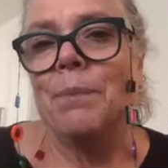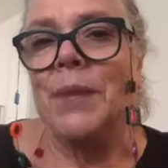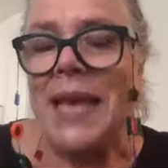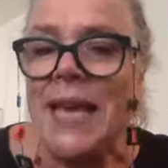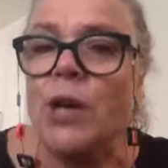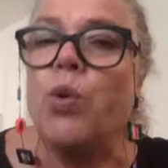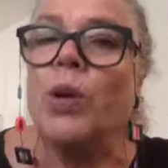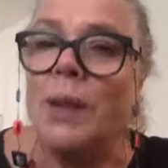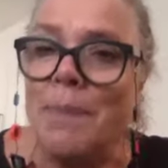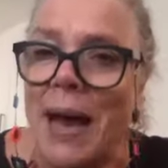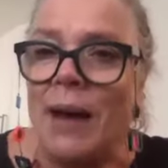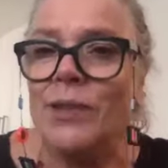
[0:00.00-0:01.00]
equal
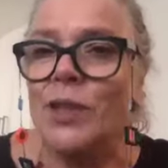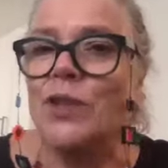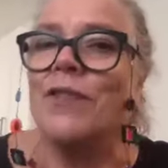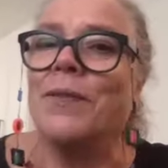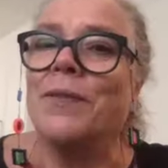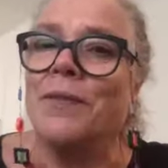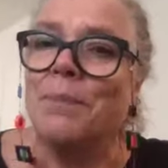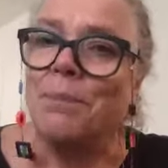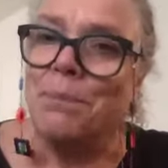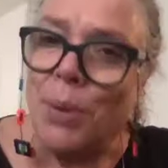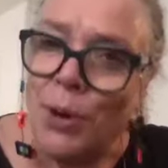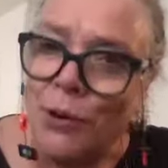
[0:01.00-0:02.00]
amounts
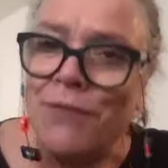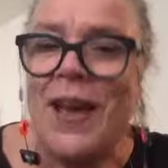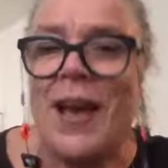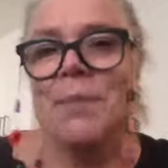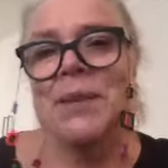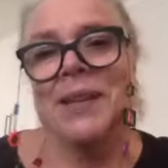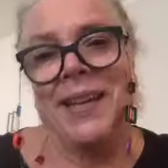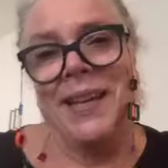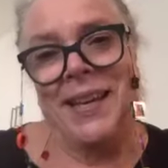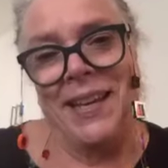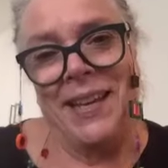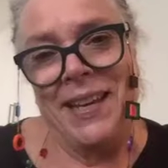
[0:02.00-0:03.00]
per
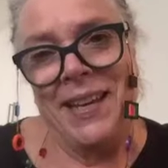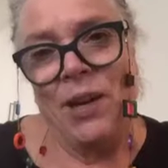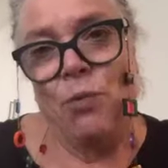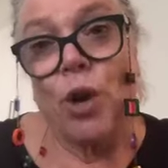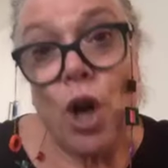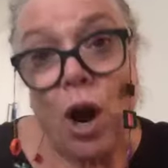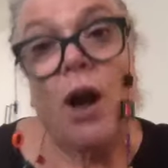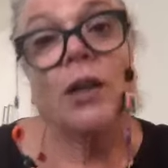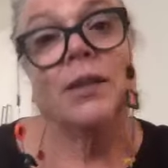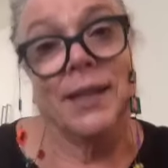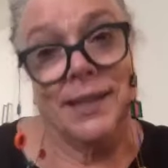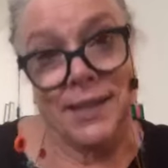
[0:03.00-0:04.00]
family,
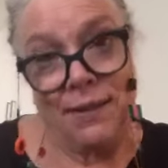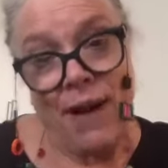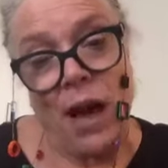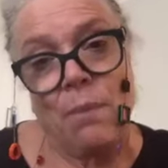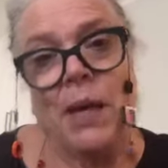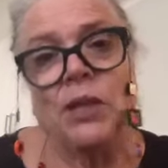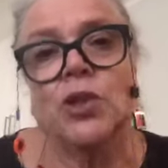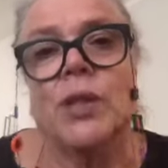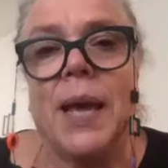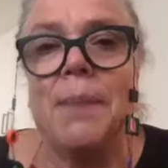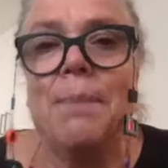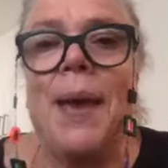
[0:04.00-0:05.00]
regardless of how much
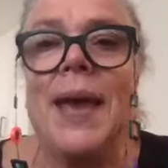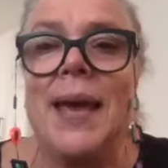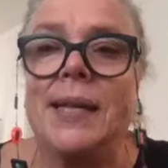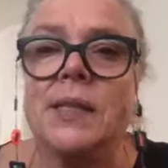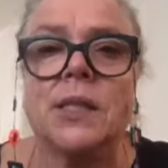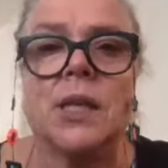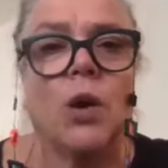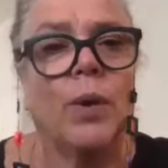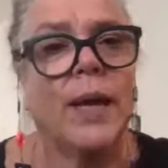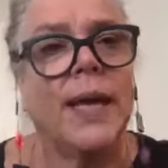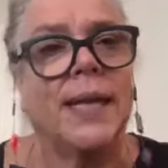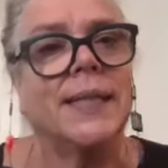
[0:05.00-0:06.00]
they paid. So
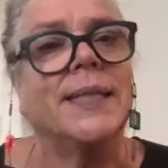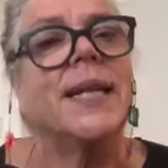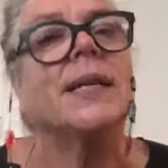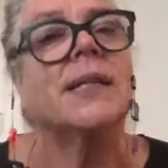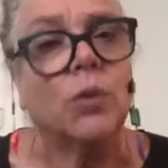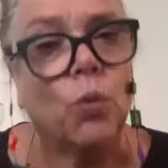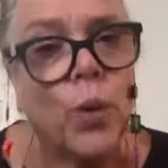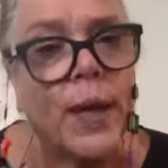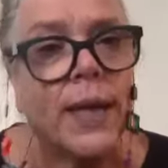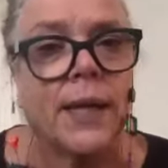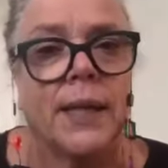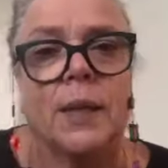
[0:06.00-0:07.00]
it doesn't
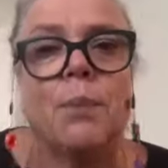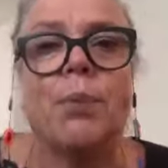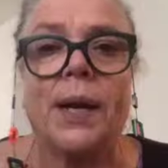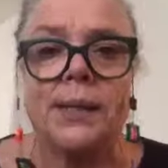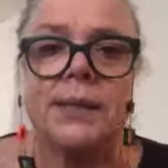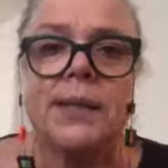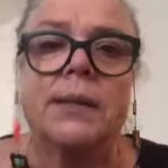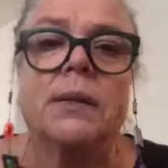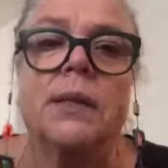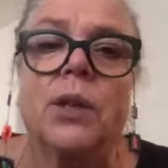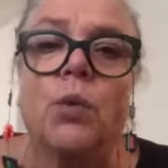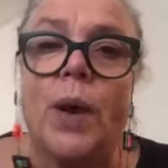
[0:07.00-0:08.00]
weaken the price signal
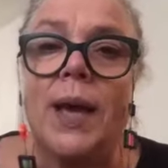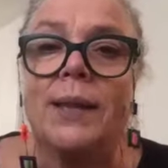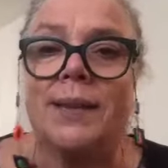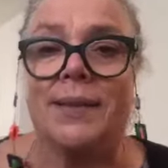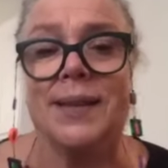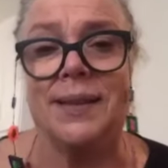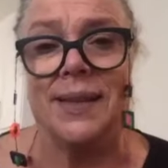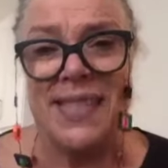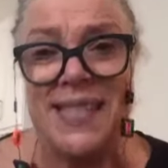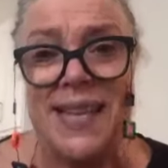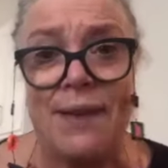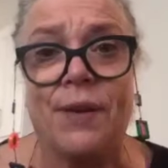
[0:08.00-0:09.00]
in the way that the
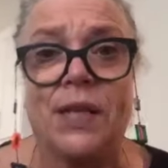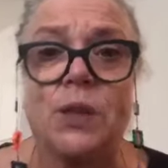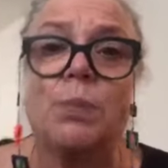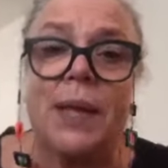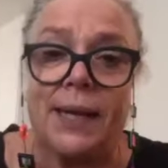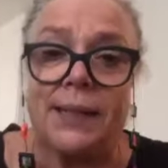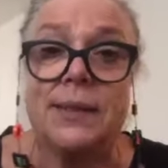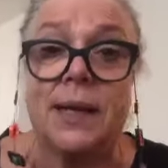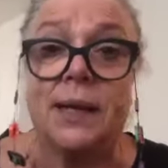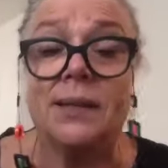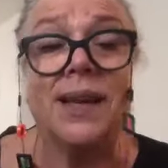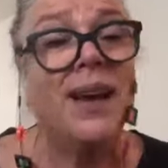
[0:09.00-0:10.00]
savings plan
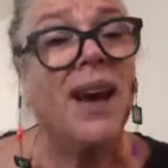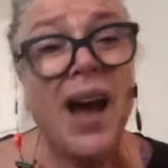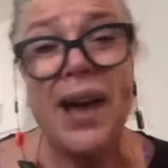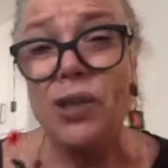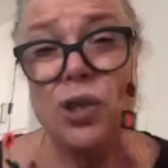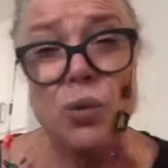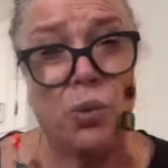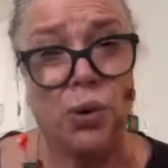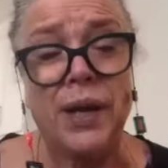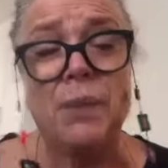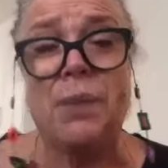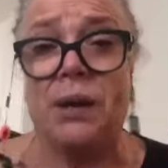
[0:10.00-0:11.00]
does. I also
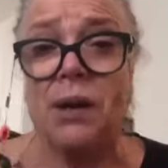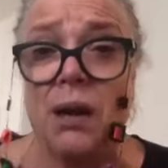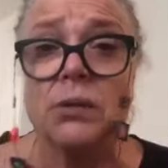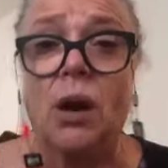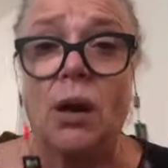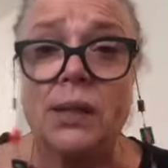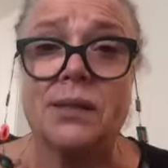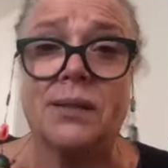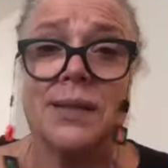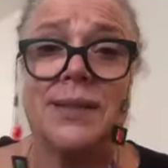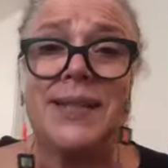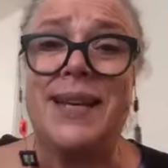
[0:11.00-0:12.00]
worry about how long it's going
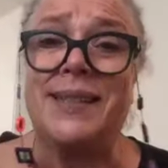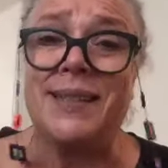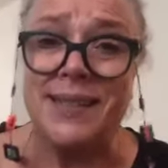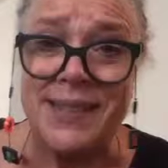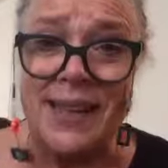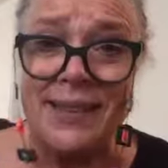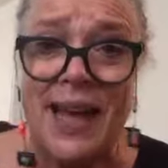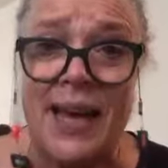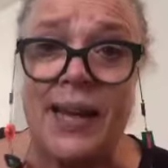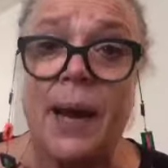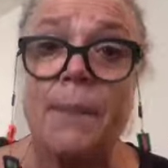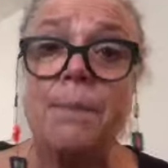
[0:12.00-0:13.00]
to take to set
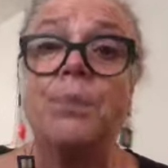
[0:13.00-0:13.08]
that up